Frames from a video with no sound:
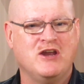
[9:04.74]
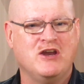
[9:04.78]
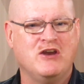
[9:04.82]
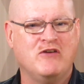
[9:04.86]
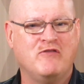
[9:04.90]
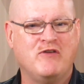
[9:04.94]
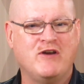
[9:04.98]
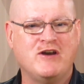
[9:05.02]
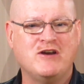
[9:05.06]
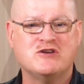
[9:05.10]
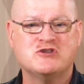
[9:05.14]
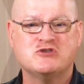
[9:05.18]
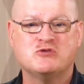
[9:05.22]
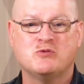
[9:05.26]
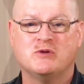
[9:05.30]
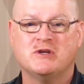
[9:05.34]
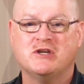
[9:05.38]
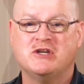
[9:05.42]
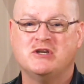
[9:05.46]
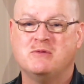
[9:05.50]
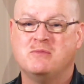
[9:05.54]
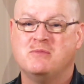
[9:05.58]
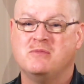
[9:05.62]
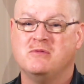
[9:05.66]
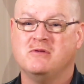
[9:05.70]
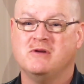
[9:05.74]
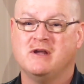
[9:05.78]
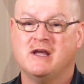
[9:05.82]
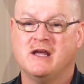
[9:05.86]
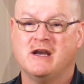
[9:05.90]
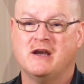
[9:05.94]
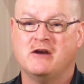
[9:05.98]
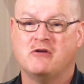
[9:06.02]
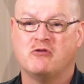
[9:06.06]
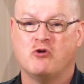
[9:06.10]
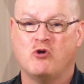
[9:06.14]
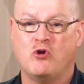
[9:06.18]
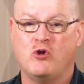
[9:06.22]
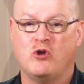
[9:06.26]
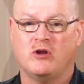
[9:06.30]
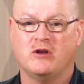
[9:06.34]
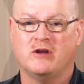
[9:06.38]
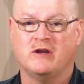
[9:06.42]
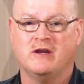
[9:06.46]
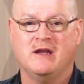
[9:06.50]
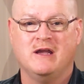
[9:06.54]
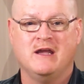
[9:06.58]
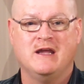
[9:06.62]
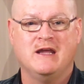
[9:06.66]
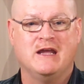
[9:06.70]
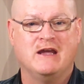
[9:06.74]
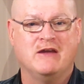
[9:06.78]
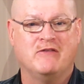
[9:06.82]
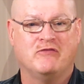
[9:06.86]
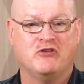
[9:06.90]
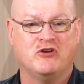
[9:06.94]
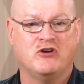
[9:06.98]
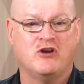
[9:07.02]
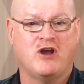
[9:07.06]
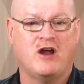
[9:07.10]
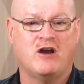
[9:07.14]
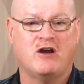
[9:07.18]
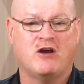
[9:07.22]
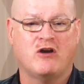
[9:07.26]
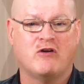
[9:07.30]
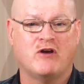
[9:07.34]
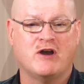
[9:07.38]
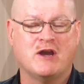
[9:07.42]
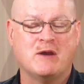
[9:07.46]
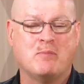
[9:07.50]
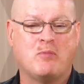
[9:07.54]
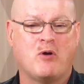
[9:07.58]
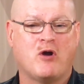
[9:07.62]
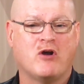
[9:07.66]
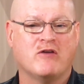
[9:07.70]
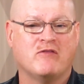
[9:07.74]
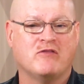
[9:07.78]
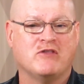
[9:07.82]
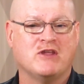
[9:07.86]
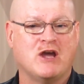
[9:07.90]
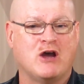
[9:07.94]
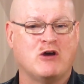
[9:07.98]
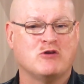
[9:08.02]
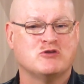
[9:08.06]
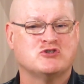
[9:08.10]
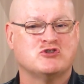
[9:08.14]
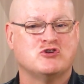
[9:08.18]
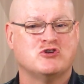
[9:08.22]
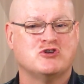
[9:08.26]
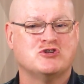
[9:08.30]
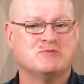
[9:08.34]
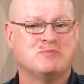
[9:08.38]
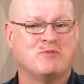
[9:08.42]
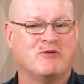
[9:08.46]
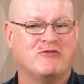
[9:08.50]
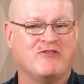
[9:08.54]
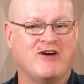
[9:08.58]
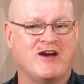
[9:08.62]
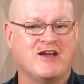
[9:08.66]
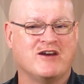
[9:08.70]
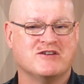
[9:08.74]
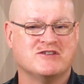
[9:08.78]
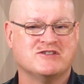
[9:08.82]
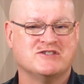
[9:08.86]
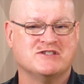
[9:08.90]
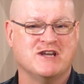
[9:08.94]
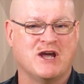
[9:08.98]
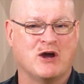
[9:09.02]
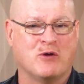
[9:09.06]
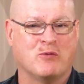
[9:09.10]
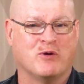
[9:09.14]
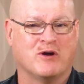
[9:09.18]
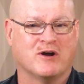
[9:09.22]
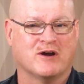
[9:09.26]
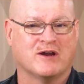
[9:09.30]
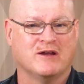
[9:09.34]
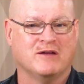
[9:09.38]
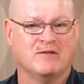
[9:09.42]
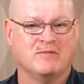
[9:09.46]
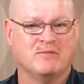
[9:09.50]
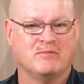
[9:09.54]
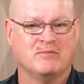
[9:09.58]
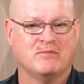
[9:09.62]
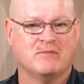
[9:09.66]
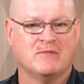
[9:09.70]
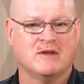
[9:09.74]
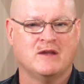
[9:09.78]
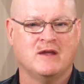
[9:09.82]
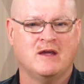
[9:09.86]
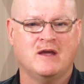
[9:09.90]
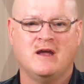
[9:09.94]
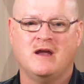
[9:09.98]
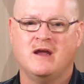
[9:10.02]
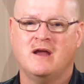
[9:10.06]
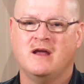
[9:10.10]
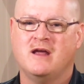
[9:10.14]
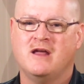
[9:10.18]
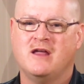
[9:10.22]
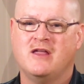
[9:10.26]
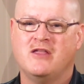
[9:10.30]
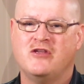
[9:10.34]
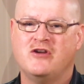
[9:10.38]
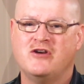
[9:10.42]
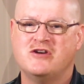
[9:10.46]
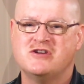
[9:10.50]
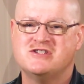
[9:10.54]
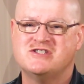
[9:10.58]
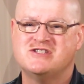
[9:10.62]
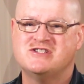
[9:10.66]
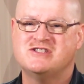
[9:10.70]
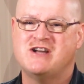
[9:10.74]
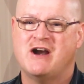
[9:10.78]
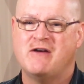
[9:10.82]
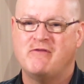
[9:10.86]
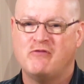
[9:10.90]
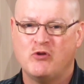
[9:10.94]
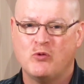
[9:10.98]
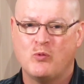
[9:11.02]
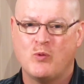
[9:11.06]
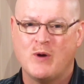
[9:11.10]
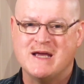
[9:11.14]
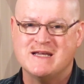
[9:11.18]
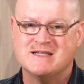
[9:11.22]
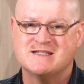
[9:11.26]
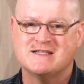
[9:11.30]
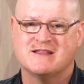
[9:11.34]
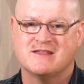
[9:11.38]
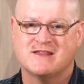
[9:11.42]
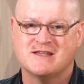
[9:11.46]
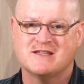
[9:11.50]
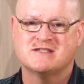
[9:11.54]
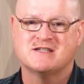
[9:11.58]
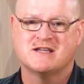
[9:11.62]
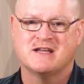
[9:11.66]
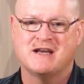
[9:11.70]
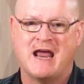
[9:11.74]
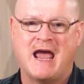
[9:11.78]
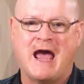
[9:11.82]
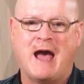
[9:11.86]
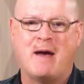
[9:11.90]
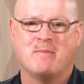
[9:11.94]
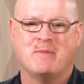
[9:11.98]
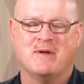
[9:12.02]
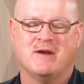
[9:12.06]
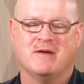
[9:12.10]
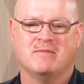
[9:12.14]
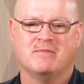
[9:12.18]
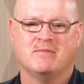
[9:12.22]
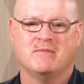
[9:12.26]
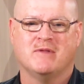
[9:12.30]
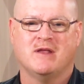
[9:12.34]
your vendors will need to get enrolled if they're not already part of the outsource provider's network. There are several ways that this can happen.